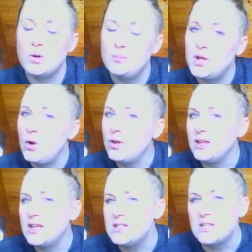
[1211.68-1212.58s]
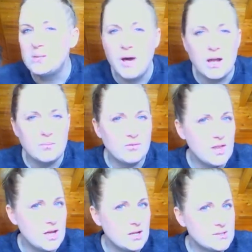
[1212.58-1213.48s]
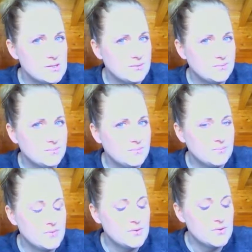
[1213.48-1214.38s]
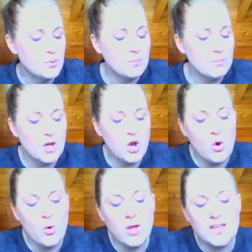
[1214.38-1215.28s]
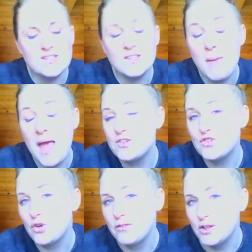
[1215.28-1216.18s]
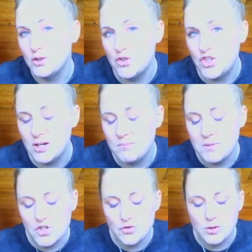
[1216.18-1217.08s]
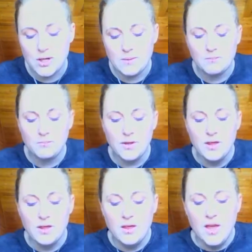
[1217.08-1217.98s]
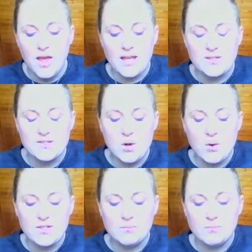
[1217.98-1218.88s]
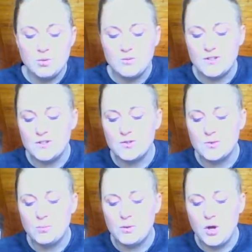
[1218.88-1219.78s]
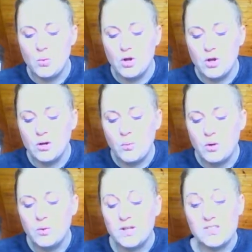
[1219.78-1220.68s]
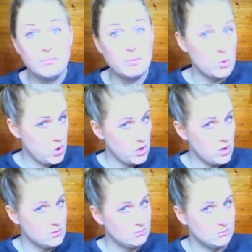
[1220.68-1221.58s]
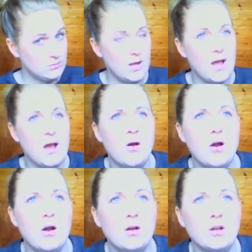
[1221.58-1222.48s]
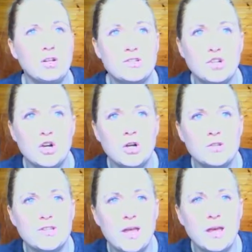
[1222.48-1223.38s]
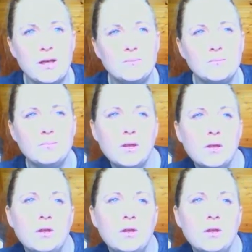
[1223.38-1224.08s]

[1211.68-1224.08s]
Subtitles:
Scorpio can get to the bottom of things. Scorpio is the master of illusion and mystery. And so as the moon moves into Scorpio, we're going to want to explore our concerns like